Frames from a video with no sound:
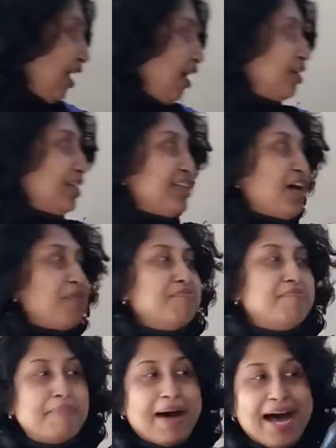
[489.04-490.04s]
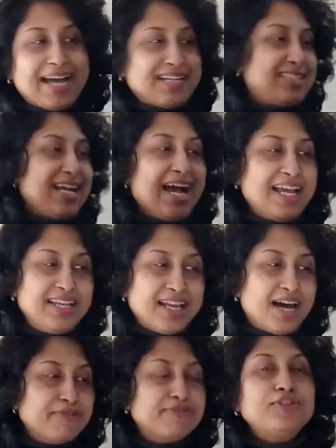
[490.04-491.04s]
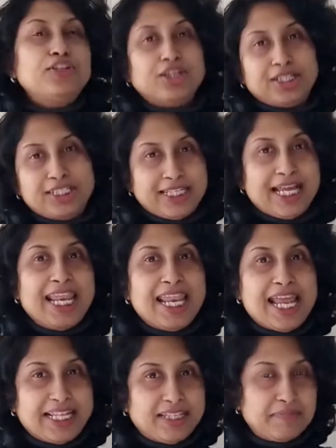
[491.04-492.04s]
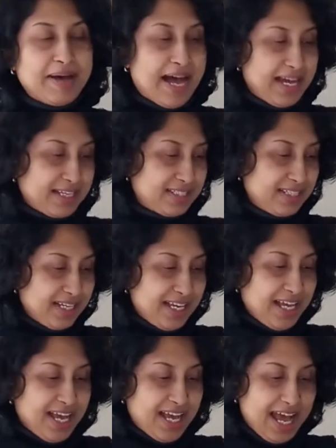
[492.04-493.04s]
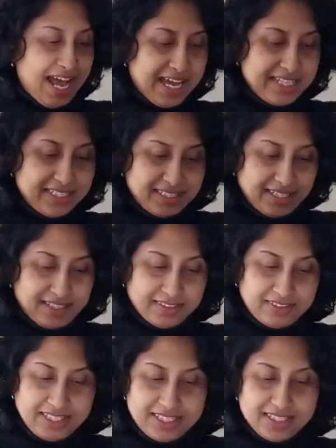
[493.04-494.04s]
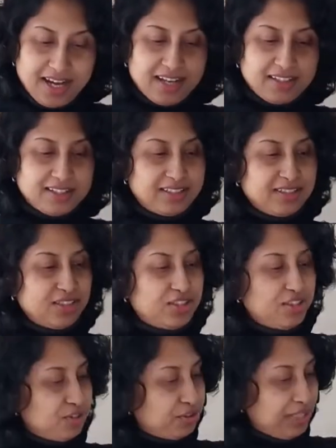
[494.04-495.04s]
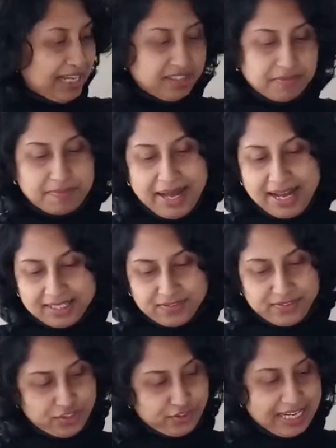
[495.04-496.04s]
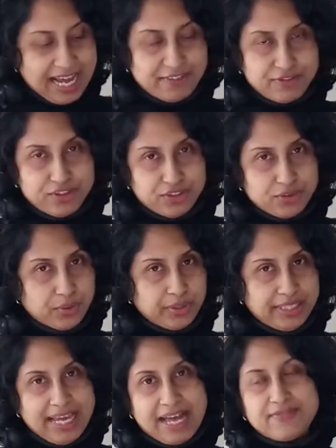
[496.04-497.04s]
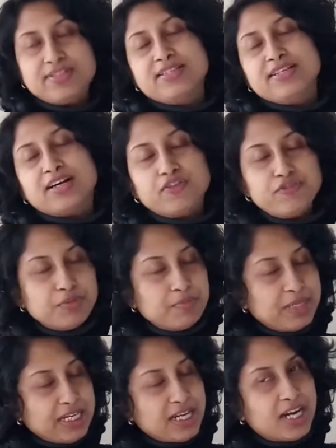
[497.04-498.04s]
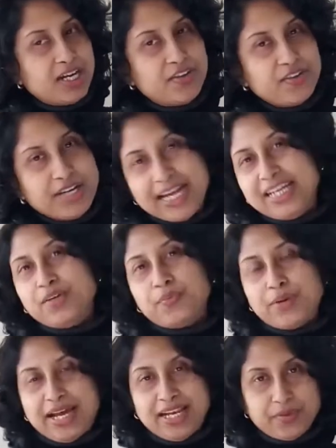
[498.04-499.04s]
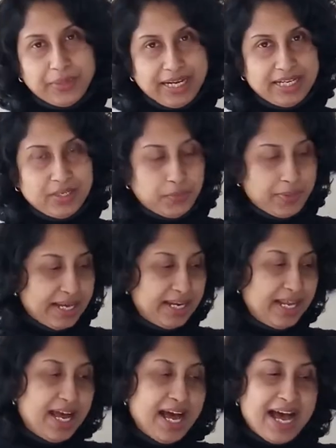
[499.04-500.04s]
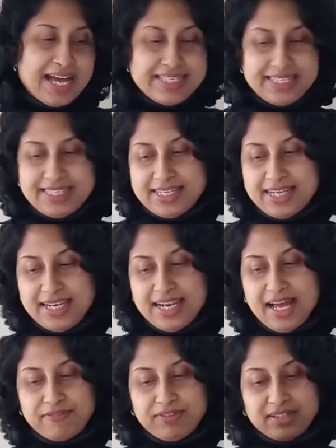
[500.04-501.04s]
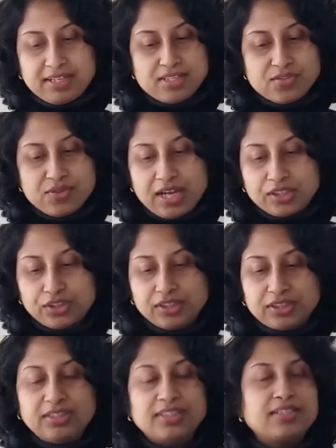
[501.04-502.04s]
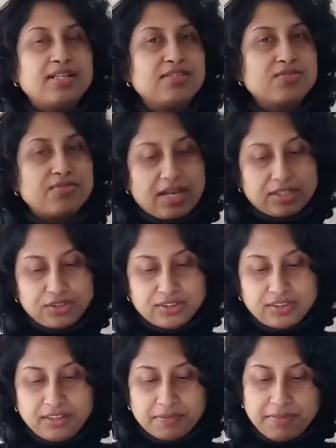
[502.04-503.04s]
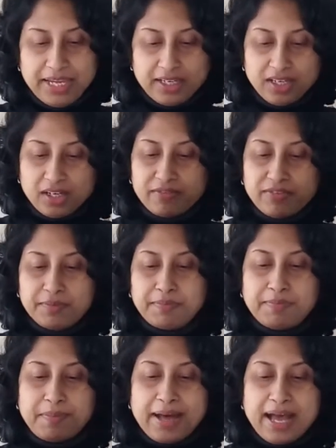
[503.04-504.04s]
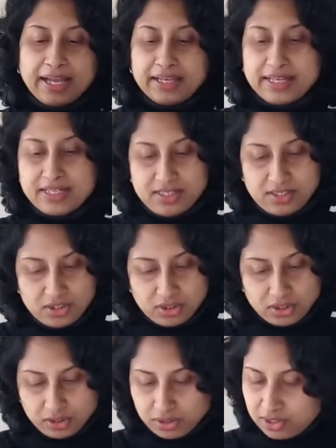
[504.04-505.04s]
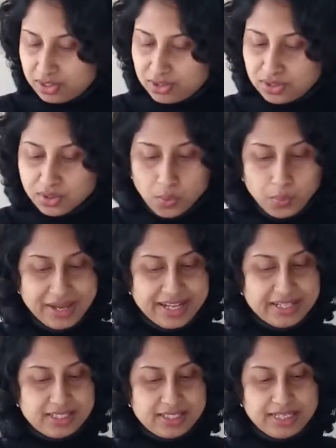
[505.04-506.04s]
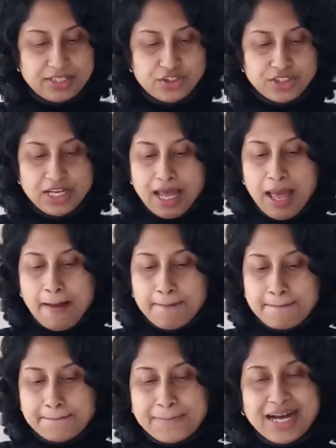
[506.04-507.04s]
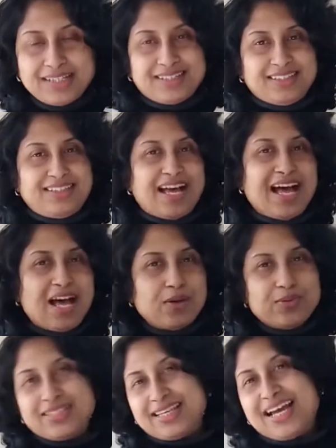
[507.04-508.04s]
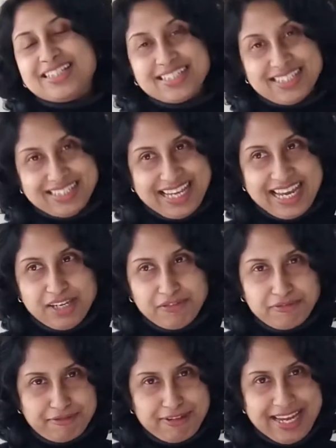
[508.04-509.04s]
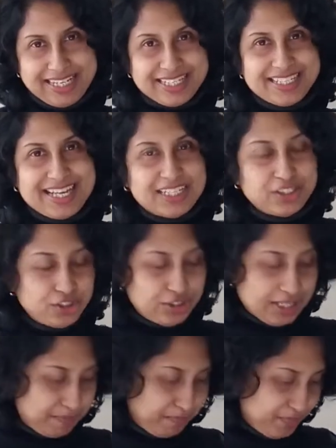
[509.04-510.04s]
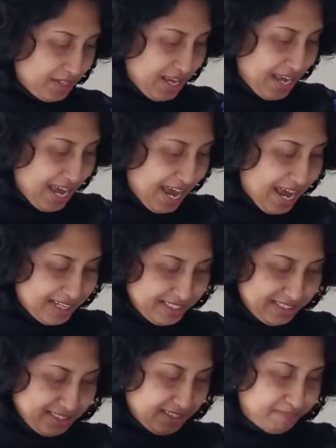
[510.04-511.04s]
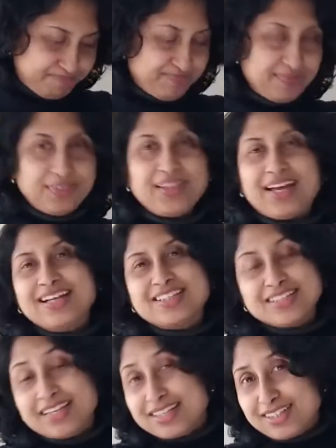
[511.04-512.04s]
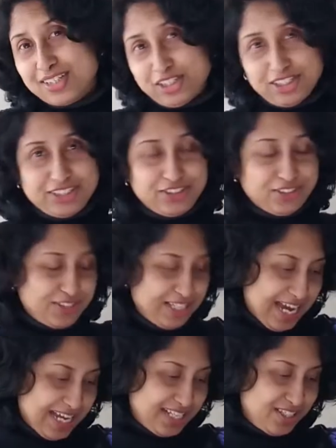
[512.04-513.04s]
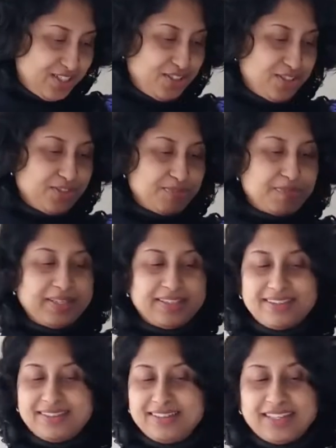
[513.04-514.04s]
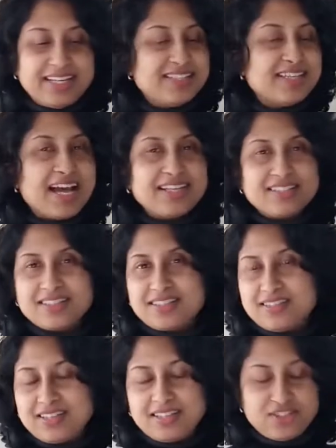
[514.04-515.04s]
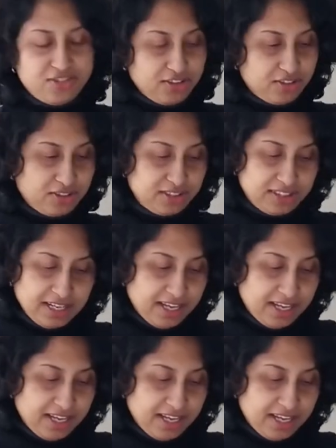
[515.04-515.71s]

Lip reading: Okay, now bags. I love good leather bags. And these are 2 leather bags which will have to go. They have served me really well, really well. I still love the construction. The making of the bag is so good, so well stitched. But the outside is getting faded and chipped, and it doesn't look so nice to use. But the inside is still so good.